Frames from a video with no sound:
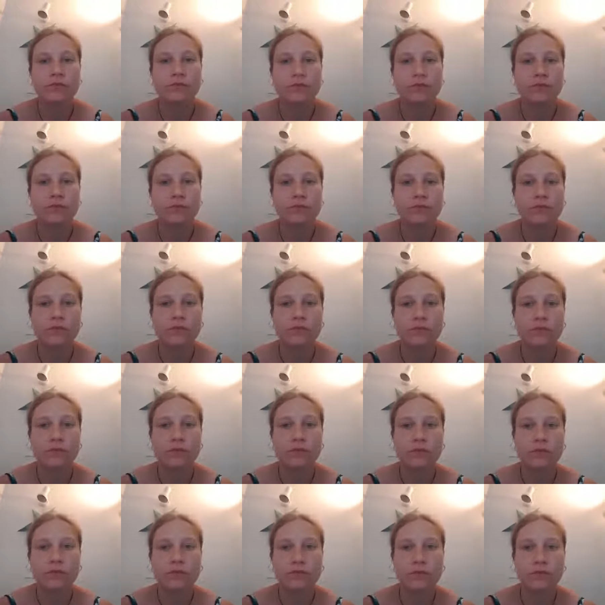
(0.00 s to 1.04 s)

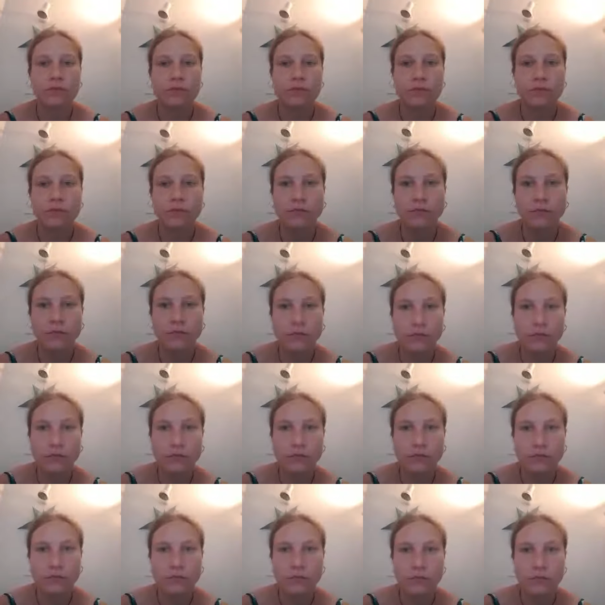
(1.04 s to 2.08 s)

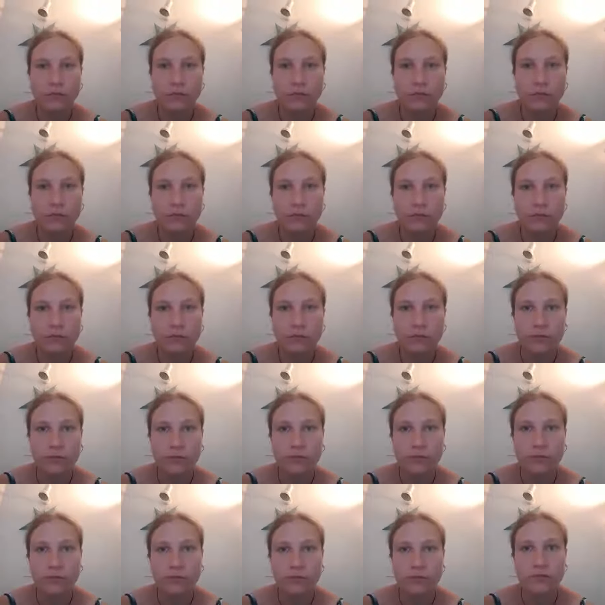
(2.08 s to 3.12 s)

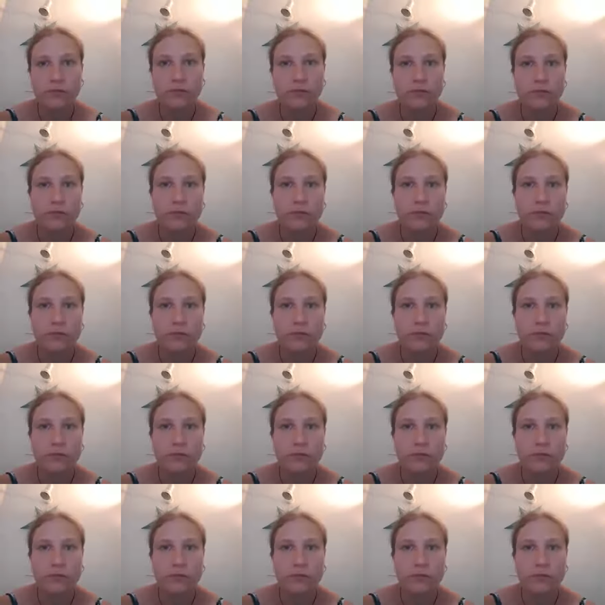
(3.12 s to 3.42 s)
(no one is talking)